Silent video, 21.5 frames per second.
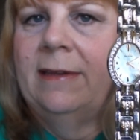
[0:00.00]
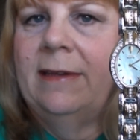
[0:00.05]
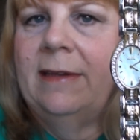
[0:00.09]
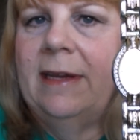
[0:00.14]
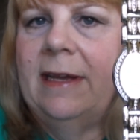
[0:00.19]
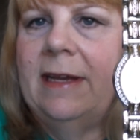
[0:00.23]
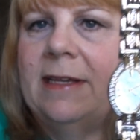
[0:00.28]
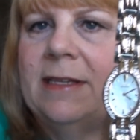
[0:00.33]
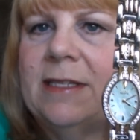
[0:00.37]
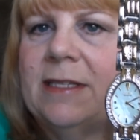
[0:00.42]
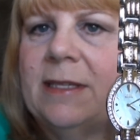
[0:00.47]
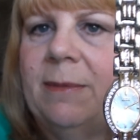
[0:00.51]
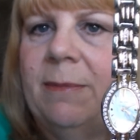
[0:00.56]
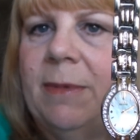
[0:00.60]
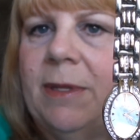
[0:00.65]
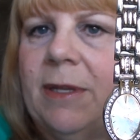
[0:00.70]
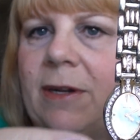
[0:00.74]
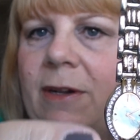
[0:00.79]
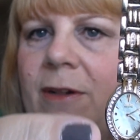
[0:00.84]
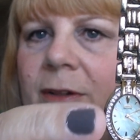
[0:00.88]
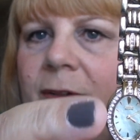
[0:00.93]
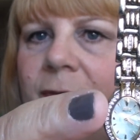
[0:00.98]
Has some
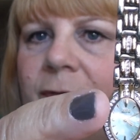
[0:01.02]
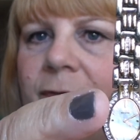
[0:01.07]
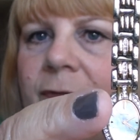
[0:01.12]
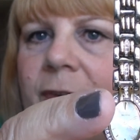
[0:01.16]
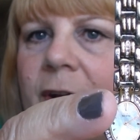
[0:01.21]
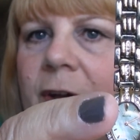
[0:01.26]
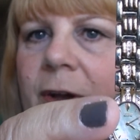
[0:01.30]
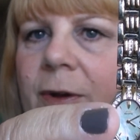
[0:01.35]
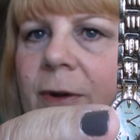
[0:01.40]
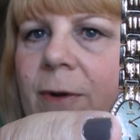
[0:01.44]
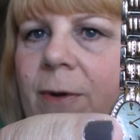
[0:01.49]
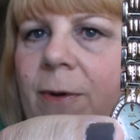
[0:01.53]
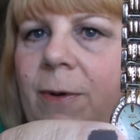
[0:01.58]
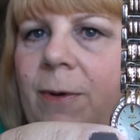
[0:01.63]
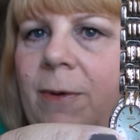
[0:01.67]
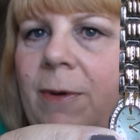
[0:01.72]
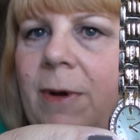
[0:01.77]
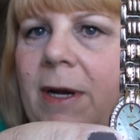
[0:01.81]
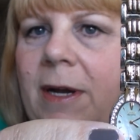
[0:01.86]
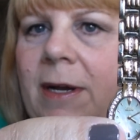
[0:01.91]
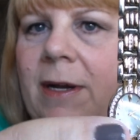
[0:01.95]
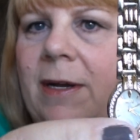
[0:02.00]
little
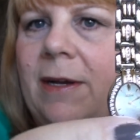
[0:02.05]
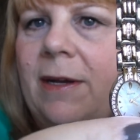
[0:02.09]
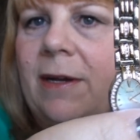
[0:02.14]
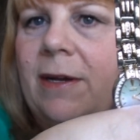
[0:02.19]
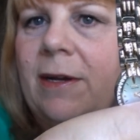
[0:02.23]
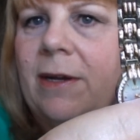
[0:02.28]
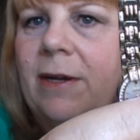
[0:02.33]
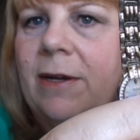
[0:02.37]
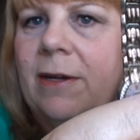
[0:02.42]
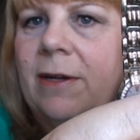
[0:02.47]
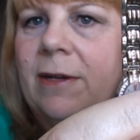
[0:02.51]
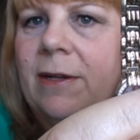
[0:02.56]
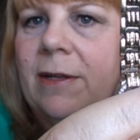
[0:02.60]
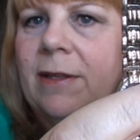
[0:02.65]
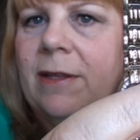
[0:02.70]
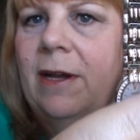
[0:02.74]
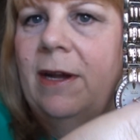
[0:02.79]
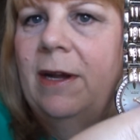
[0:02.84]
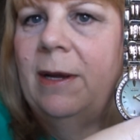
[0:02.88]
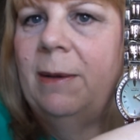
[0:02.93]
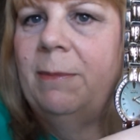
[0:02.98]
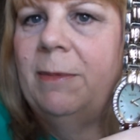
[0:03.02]
faux uh,
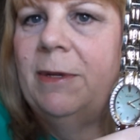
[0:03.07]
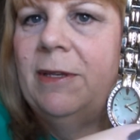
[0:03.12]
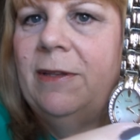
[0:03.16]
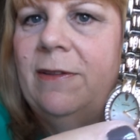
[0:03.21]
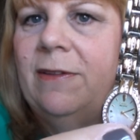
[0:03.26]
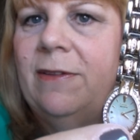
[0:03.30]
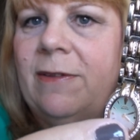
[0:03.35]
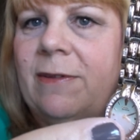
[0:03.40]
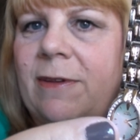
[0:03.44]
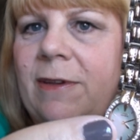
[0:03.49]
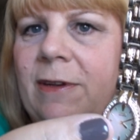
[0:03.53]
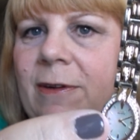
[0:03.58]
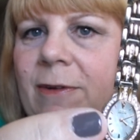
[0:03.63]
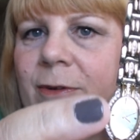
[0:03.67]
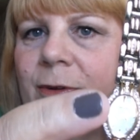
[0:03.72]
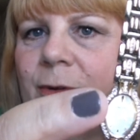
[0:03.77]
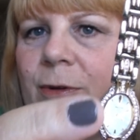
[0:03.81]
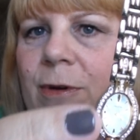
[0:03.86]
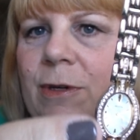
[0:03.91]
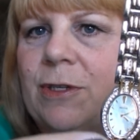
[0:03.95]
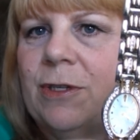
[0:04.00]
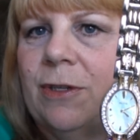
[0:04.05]
diamonds, you know,
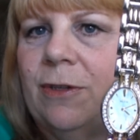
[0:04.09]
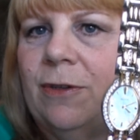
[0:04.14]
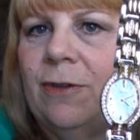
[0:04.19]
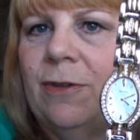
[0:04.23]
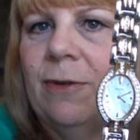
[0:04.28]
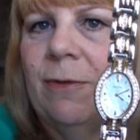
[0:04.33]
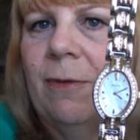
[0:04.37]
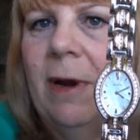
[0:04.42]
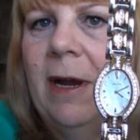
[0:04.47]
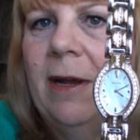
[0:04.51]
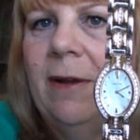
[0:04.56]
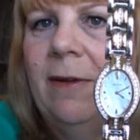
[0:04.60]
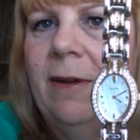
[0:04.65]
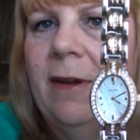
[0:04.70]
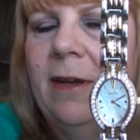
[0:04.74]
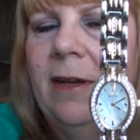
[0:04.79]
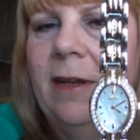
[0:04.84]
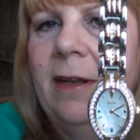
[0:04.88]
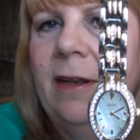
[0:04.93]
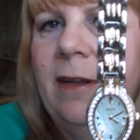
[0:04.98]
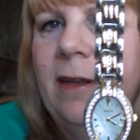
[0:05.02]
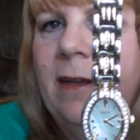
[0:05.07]
crystals around
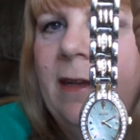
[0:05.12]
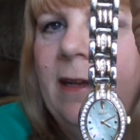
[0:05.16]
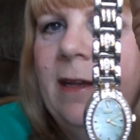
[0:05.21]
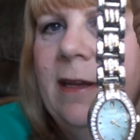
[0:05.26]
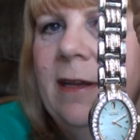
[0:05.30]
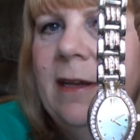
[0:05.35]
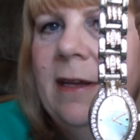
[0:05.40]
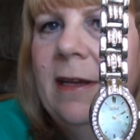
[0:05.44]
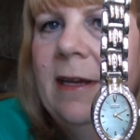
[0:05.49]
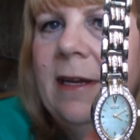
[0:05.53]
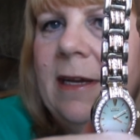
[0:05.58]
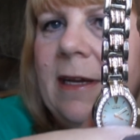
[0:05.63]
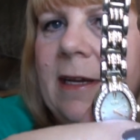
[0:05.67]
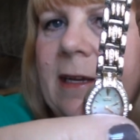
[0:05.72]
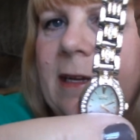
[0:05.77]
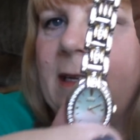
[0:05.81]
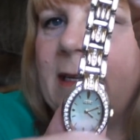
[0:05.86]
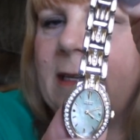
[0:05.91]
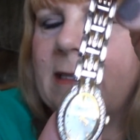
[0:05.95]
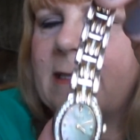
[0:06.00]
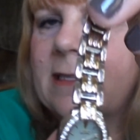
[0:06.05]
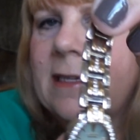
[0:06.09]
it. And
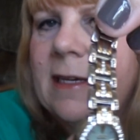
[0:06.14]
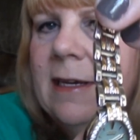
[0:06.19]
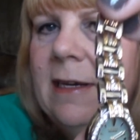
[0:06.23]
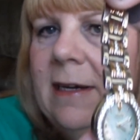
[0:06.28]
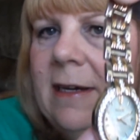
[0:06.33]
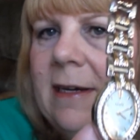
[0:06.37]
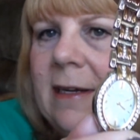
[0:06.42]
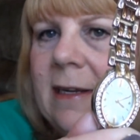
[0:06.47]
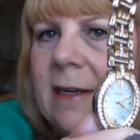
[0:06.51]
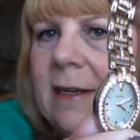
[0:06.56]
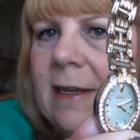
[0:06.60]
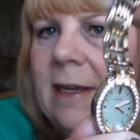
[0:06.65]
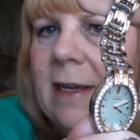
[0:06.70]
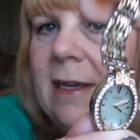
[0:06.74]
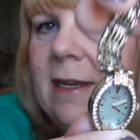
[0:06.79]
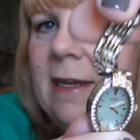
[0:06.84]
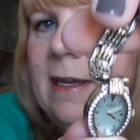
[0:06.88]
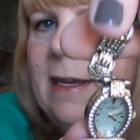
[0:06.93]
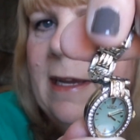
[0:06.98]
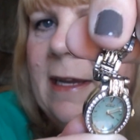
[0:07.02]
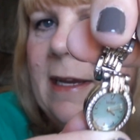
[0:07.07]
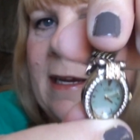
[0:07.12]
it's got
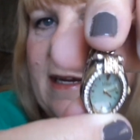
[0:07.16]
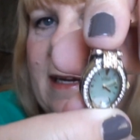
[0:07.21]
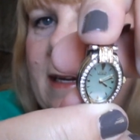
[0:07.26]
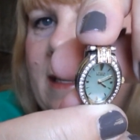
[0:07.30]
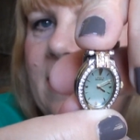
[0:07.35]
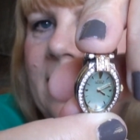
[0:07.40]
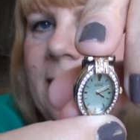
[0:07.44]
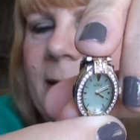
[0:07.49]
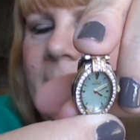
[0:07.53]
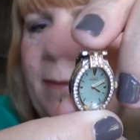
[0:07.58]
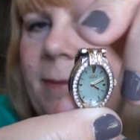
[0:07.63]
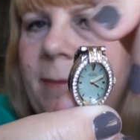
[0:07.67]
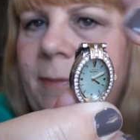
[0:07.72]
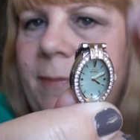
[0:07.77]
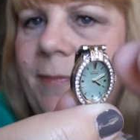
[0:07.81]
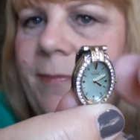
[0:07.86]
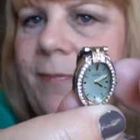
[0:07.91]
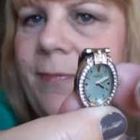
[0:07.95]
a um,